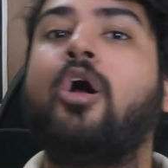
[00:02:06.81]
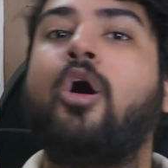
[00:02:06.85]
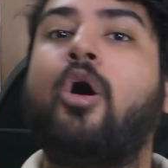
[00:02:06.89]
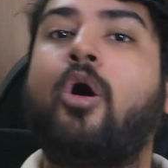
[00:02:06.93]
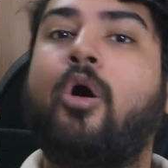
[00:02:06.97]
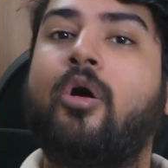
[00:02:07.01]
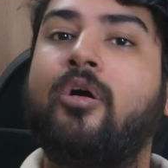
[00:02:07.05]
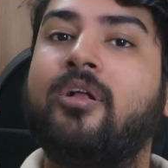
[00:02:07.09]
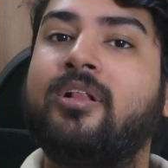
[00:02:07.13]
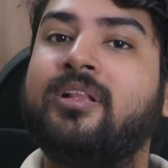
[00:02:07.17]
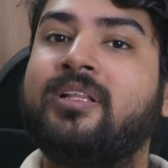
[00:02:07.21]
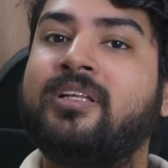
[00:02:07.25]

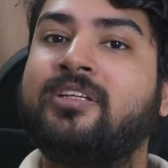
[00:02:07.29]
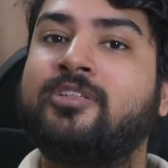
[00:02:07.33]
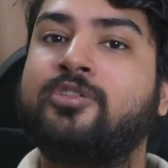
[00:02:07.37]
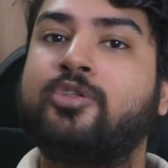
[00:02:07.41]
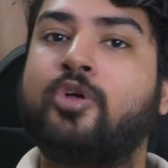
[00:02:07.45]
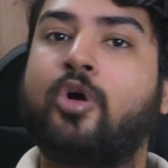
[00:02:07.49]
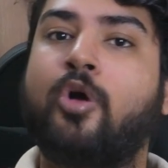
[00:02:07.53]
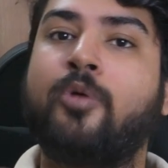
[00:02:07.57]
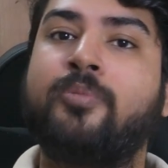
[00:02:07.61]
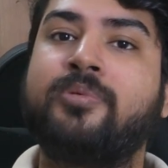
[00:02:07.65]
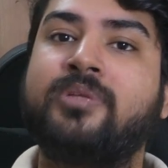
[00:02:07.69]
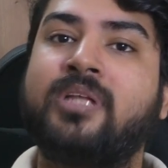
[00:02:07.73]
All the
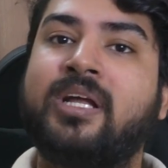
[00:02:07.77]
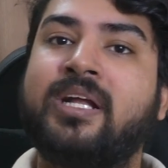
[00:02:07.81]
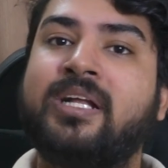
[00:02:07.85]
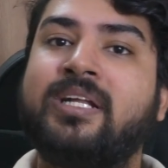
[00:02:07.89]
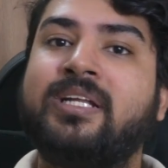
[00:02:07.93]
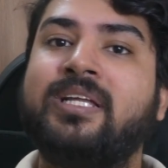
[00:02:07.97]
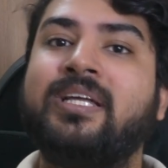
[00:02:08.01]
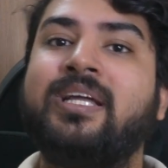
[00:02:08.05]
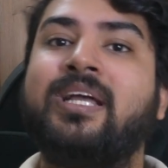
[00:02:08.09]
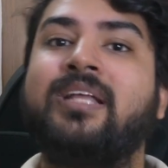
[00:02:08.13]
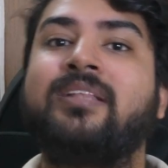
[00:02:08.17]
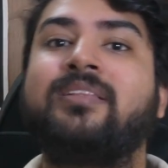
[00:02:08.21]
jobs
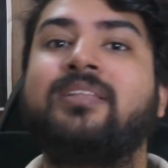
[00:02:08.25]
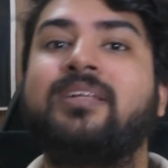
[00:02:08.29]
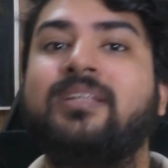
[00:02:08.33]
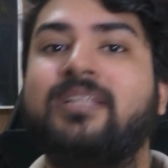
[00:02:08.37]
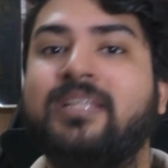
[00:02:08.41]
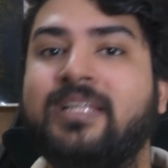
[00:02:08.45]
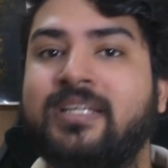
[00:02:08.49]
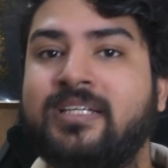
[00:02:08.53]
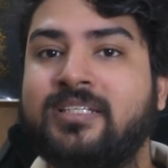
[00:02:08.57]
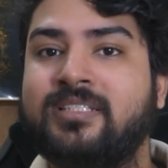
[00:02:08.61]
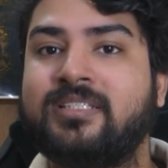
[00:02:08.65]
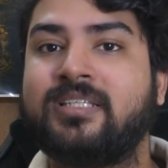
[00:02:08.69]
ID and the
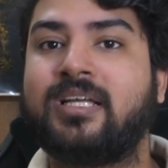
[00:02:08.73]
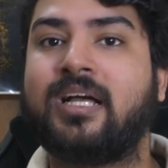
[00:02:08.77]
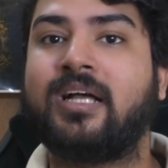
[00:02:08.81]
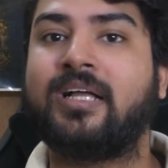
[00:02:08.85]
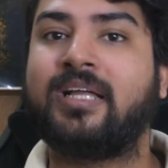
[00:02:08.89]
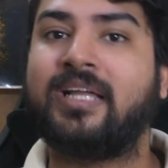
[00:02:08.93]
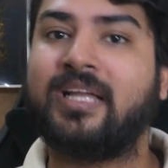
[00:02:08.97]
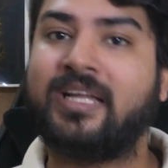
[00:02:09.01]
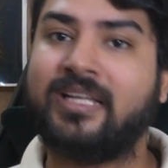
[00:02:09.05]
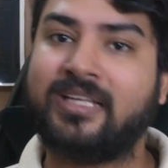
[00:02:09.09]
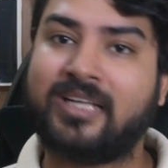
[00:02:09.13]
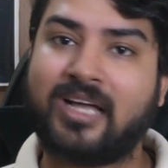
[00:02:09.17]
links
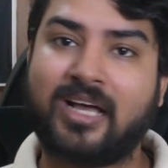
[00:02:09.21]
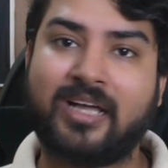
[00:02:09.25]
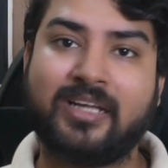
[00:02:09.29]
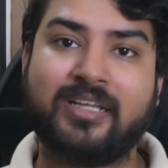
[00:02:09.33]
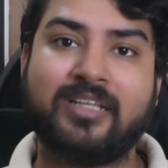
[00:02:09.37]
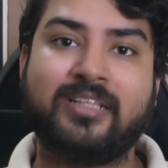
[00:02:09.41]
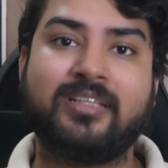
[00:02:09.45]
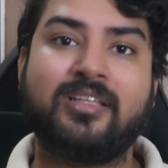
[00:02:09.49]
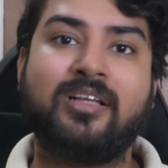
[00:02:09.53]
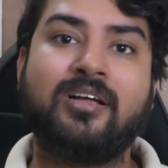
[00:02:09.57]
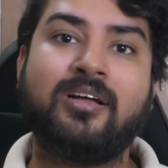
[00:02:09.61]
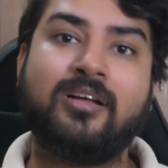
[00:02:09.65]
again are
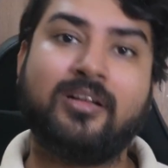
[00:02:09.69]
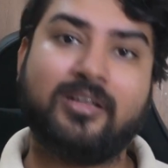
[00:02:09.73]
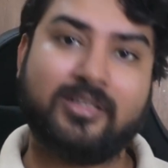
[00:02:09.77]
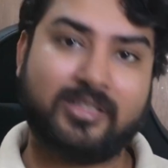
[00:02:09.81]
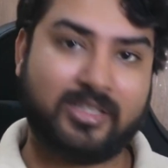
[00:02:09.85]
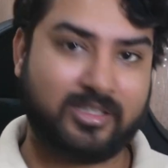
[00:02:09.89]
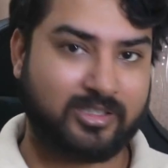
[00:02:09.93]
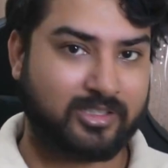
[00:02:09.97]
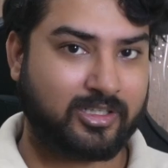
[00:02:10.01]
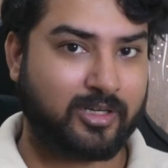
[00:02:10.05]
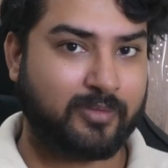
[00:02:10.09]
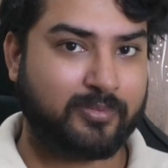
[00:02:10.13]
in the
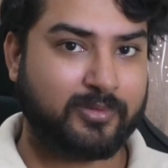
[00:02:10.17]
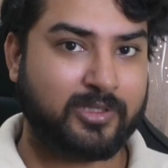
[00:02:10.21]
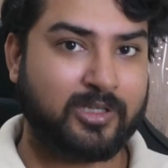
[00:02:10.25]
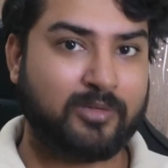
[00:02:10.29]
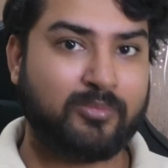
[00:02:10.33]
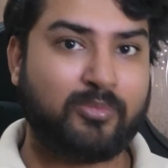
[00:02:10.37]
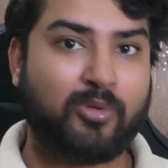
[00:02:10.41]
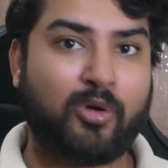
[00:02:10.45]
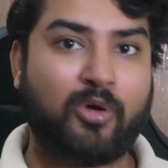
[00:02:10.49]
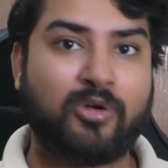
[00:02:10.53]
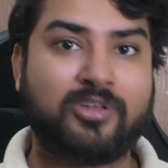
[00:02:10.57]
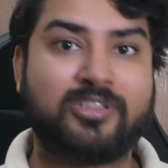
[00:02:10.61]

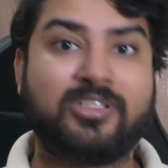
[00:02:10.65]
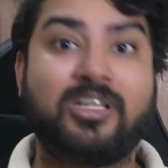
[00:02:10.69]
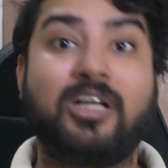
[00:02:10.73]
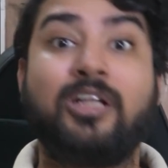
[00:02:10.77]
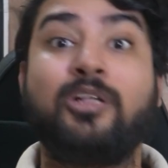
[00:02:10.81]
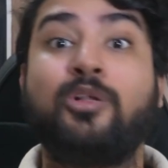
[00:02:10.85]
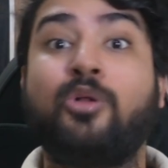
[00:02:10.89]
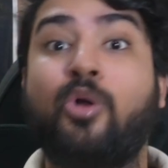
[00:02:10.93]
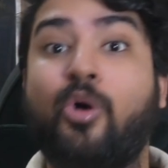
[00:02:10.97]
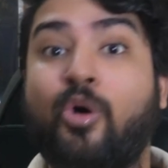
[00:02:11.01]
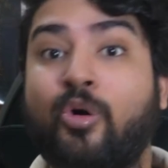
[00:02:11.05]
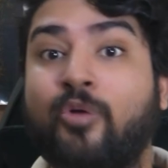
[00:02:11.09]
description box
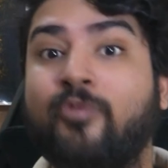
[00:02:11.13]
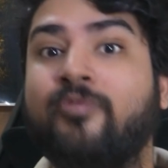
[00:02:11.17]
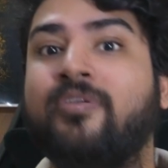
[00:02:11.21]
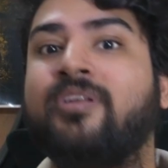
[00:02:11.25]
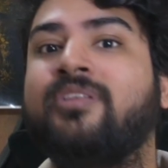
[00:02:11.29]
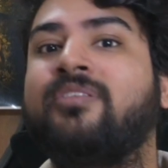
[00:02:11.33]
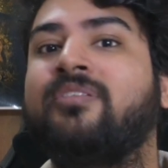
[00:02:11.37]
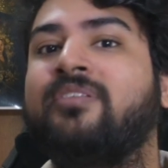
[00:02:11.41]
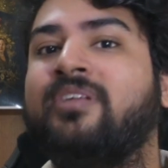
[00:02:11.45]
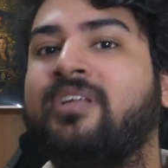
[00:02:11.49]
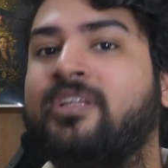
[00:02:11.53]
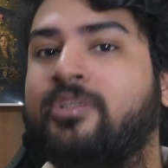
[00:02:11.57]
along
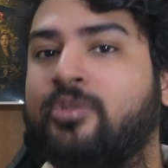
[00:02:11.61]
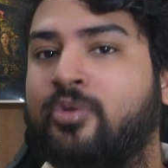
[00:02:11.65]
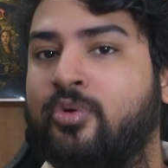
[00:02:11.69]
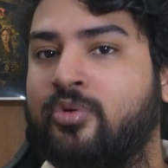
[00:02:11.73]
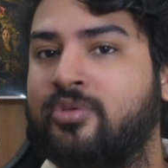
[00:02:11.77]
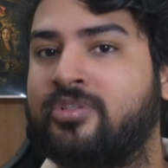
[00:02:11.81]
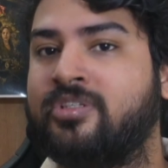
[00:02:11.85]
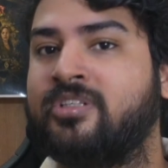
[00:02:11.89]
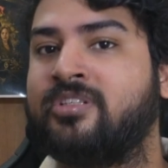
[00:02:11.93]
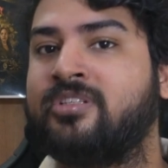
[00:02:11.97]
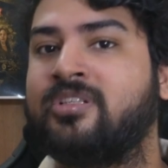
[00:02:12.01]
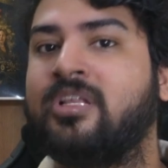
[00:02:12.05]
with
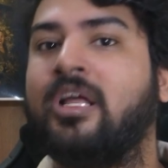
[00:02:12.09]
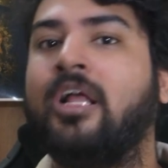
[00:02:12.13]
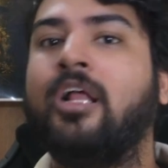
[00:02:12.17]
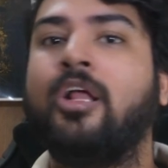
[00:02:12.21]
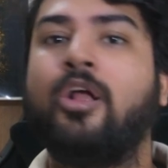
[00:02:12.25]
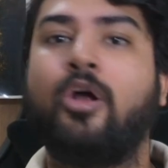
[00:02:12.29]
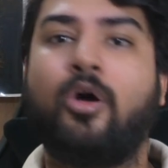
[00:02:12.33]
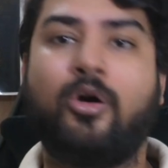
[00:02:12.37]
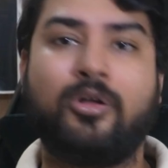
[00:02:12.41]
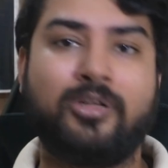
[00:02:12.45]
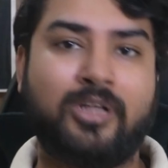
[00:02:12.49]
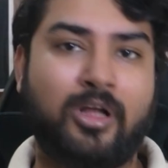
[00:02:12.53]
resources
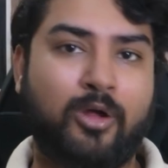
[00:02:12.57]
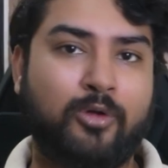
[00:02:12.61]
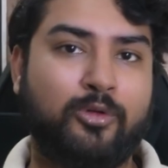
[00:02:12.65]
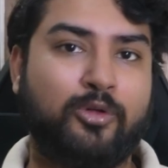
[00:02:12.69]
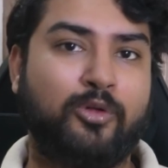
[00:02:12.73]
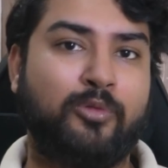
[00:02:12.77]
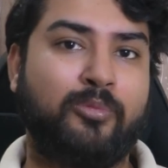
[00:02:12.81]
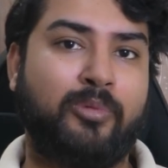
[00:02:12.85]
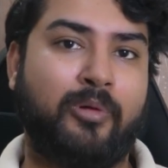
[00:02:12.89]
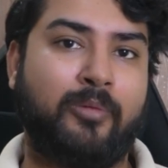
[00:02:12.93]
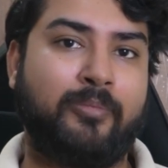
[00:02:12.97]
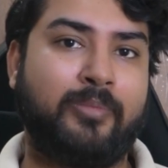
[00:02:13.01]
on how
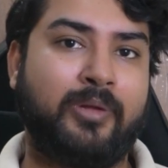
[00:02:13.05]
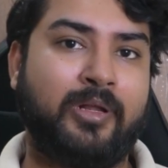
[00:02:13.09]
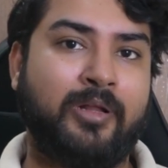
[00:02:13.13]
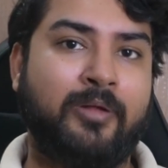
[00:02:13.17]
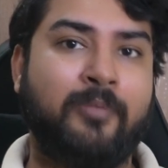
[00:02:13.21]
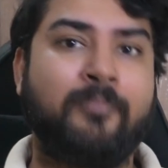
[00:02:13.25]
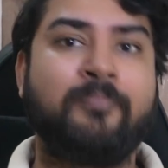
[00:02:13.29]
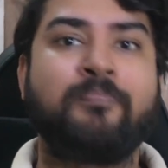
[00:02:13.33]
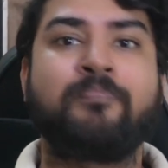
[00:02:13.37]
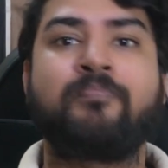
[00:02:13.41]
to prepare.